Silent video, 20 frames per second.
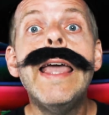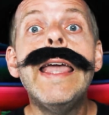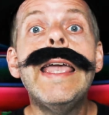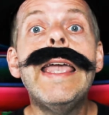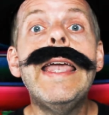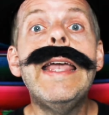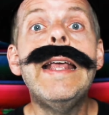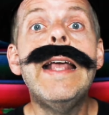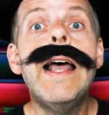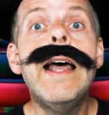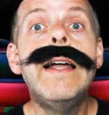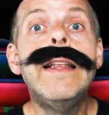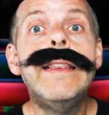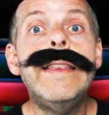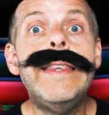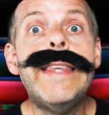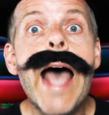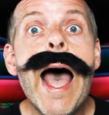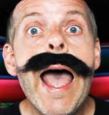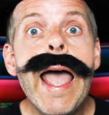He
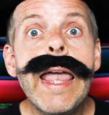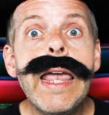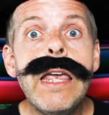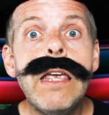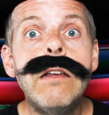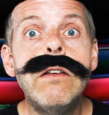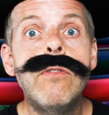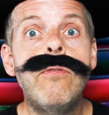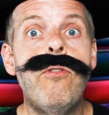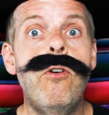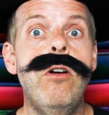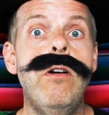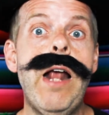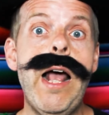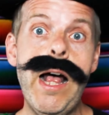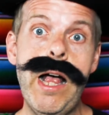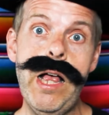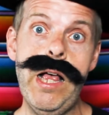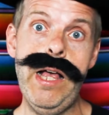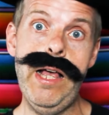died for
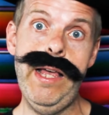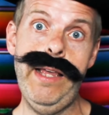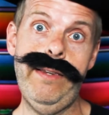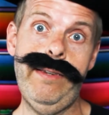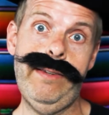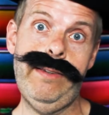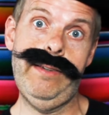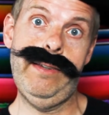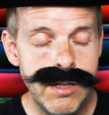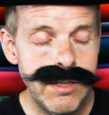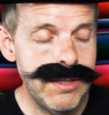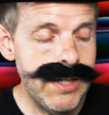us.